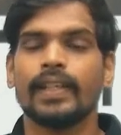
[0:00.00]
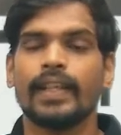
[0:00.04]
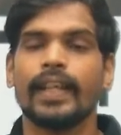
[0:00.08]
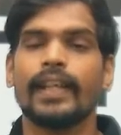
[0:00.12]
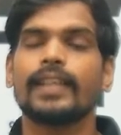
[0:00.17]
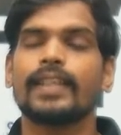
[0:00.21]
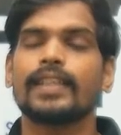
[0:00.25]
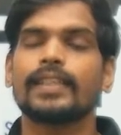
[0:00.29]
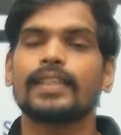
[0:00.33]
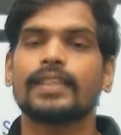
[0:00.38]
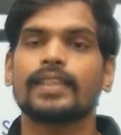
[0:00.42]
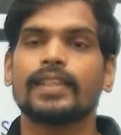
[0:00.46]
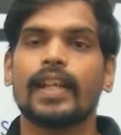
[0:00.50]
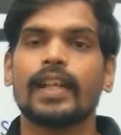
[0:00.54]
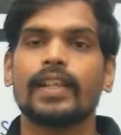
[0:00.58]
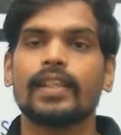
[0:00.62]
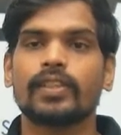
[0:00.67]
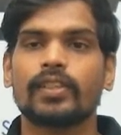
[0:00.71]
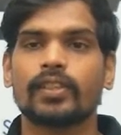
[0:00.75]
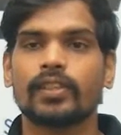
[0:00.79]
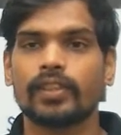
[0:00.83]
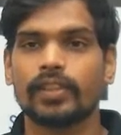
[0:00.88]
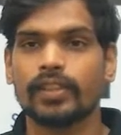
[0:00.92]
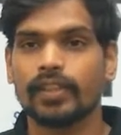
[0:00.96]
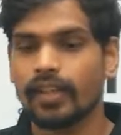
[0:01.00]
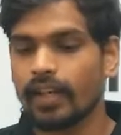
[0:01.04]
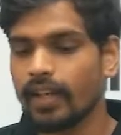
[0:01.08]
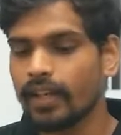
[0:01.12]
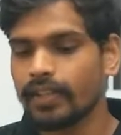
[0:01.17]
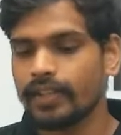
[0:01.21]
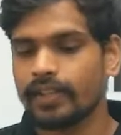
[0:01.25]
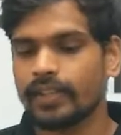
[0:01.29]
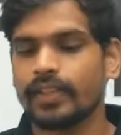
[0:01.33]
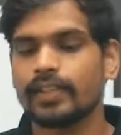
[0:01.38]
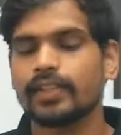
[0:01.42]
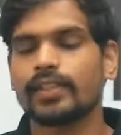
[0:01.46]
It is said
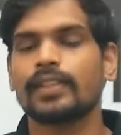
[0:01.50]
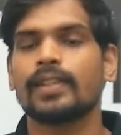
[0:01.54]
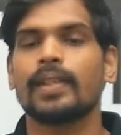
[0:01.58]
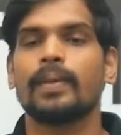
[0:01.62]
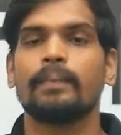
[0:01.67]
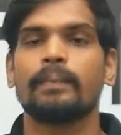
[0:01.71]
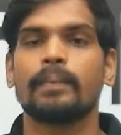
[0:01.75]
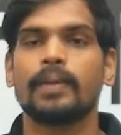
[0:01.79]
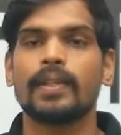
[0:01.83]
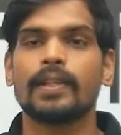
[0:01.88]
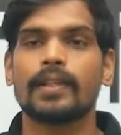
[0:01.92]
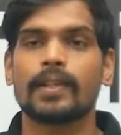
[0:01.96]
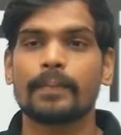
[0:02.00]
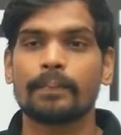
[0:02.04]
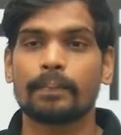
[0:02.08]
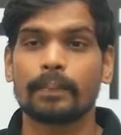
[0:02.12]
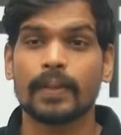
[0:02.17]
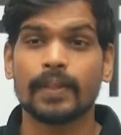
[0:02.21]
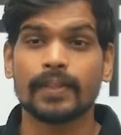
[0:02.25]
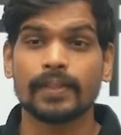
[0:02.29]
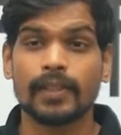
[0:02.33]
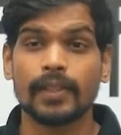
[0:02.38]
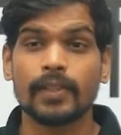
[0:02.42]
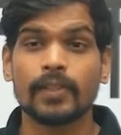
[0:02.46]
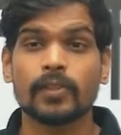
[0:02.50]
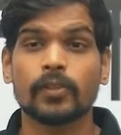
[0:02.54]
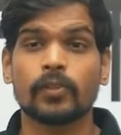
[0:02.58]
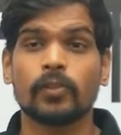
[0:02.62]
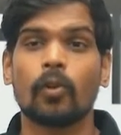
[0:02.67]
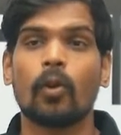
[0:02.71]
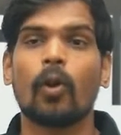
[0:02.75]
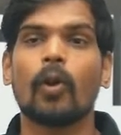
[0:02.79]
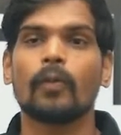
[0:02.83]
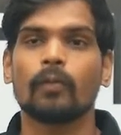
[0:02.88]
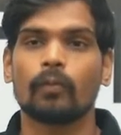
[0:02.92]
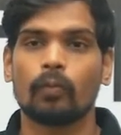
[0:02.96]
that this symbol represents
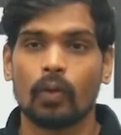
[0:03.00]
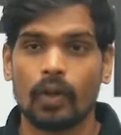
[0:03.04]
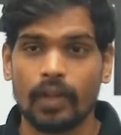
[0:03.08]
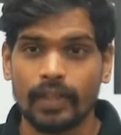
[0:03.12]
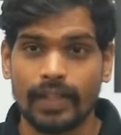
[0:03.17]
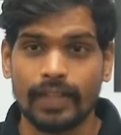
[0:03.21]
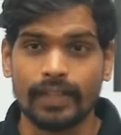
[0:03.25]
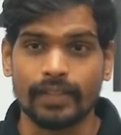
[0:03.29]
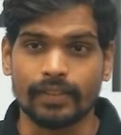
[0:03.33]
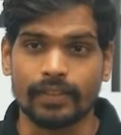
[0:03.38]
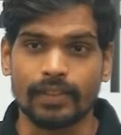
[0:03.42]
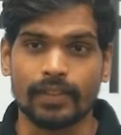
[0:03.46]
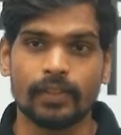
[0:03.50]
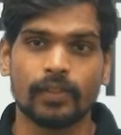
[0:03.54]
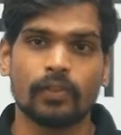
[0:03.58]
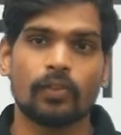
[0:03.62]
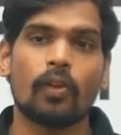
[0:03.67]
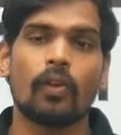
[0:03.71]
non-violence.